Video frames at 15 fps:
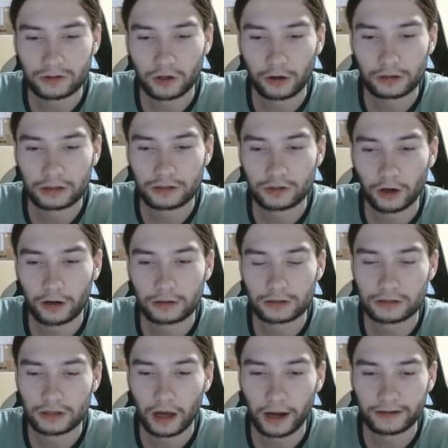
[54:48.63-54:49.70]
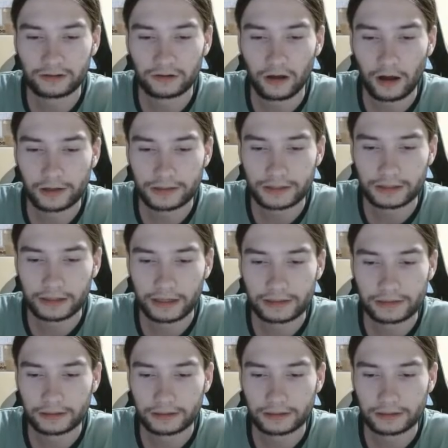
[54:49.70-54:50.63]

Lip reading: 33rd title last season.